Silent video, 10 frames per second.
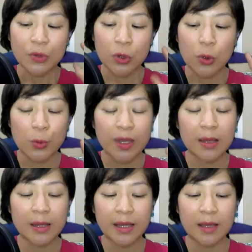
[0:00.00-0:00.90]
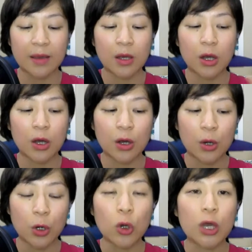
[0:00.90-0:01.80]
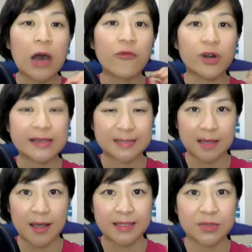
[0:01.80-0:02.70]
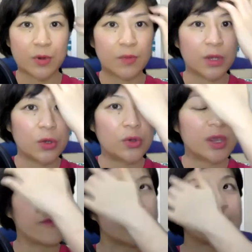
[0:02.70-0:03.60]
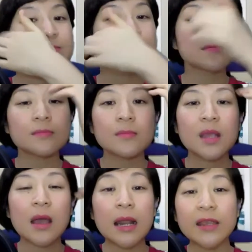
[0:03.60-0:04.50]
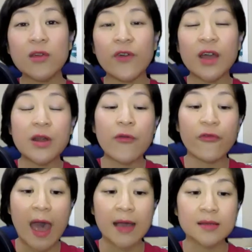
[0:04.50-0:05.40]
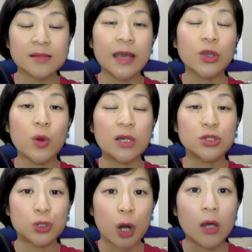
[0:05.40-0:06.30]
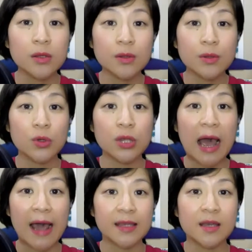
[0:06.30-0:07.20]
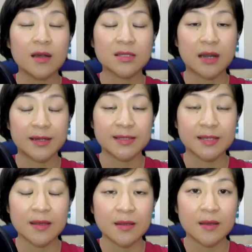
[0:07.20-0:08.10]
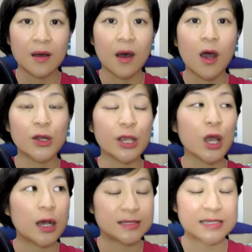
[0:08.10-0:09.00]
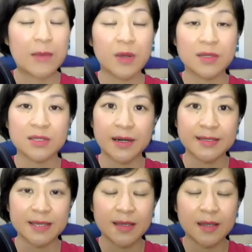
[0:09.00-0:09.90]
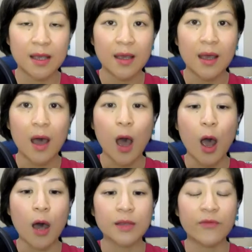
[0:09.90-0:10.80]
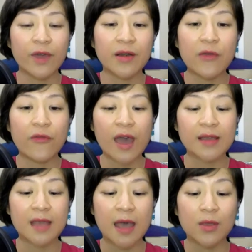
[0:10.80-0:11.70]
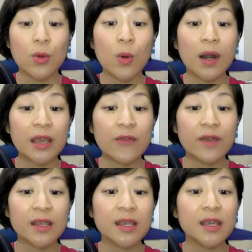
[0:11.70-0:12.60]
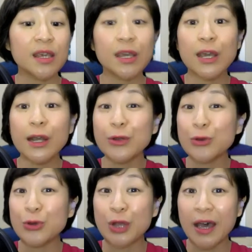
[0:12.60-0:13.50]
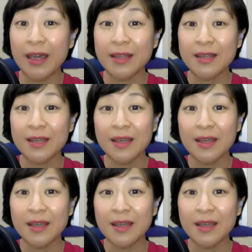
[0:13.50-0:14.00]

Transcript: to really look out for the signs from the universe. Like the very fact that you are drawn to the idea of starseed or the concept of starseed, or the very fact that you are even here tonight.